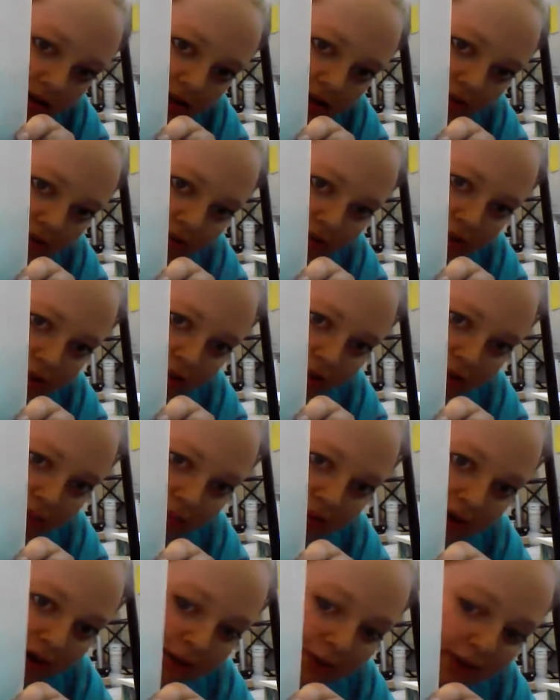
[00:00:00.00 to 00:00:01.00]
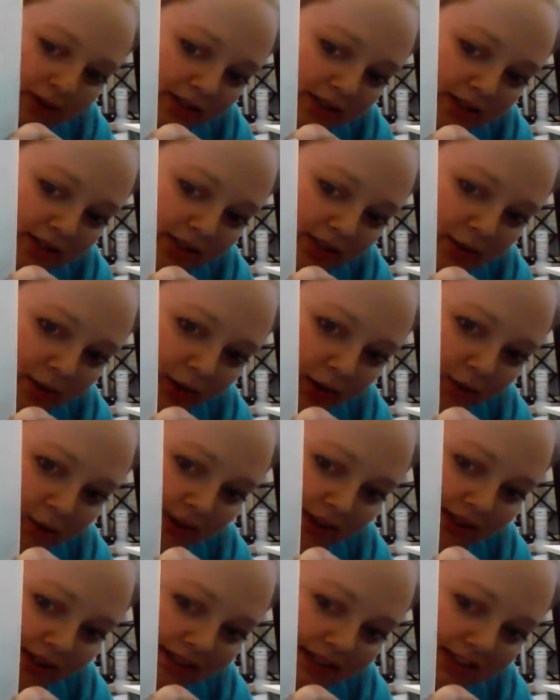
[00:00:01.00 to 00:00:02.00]
And if it's showing backwards to you, I'll
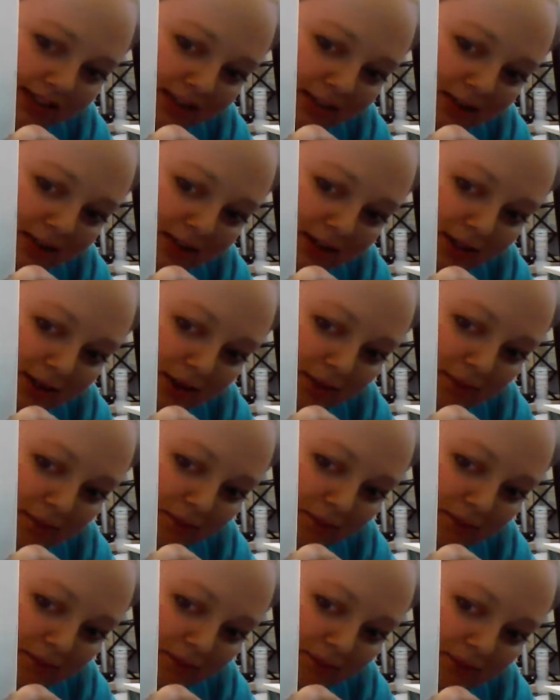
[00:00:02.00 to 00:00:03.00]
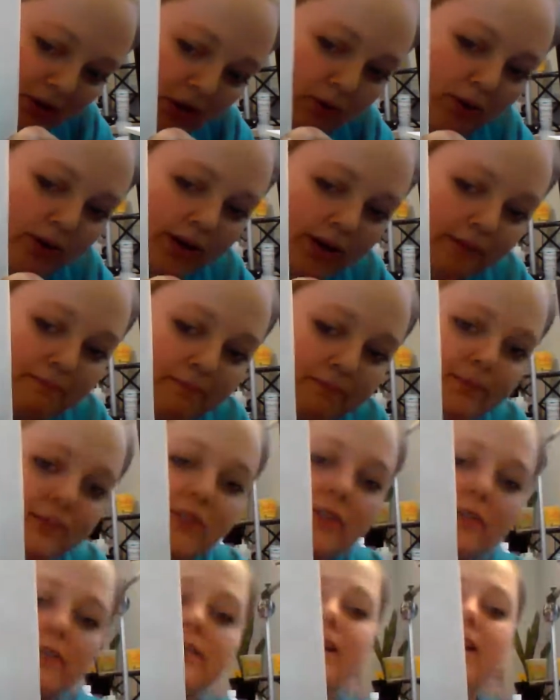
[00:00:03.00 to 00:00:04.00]
read this to you too. Oh, good. So